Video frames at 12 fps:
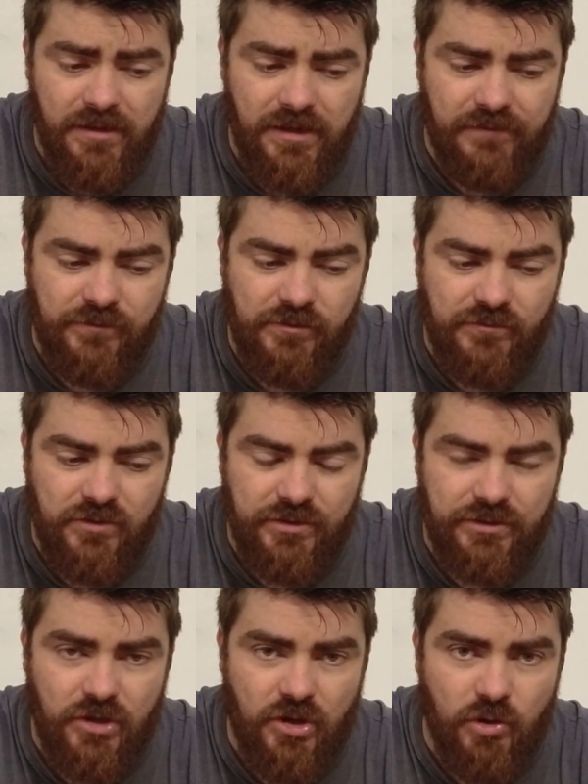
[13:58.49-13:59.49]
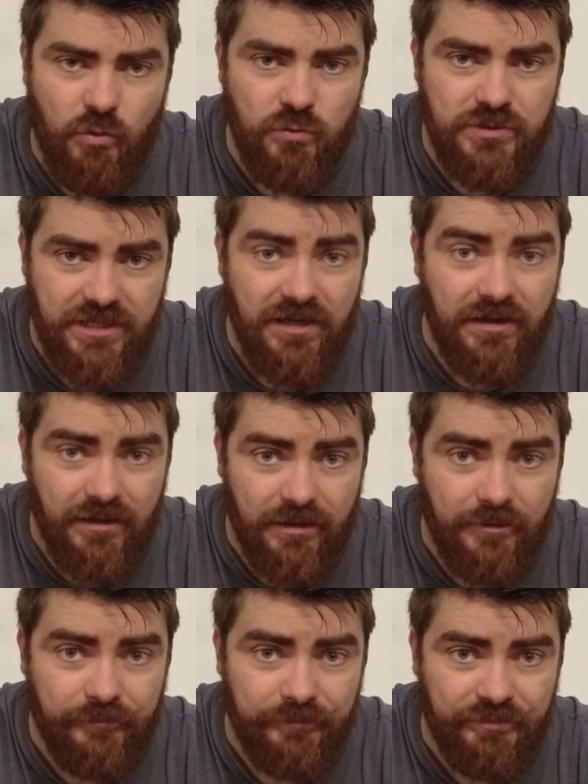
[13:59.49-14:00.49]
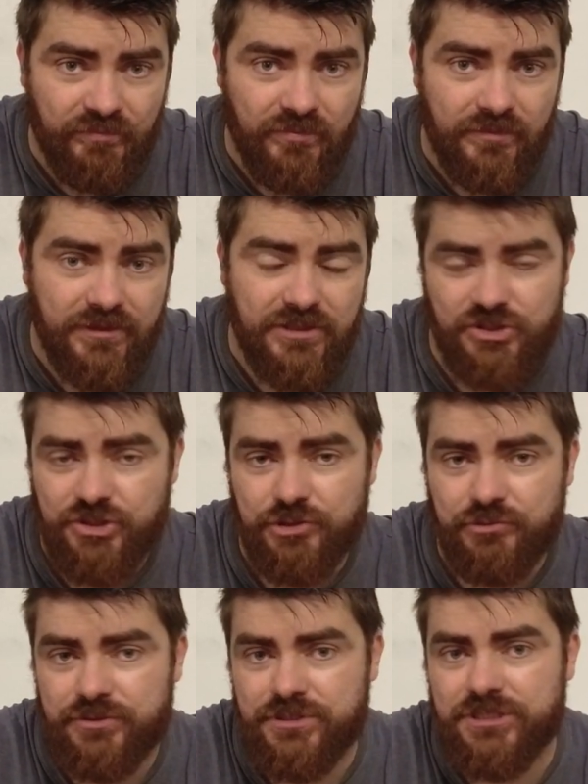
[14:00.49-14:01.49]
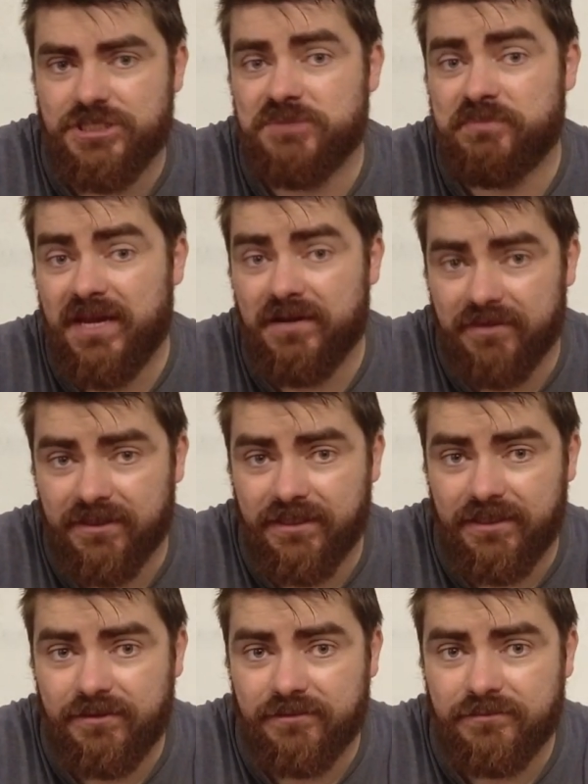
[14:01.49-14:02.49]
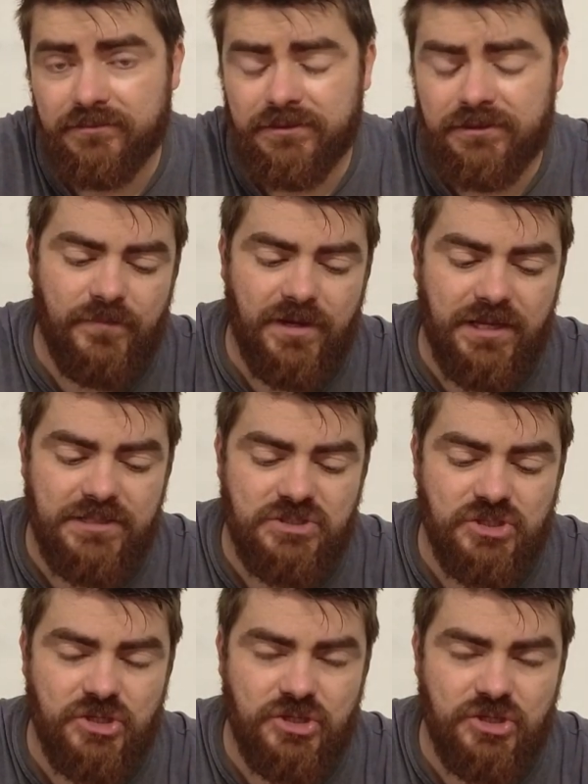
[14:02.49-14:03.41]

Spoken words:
If you've got an old car that's used sparingly, it's a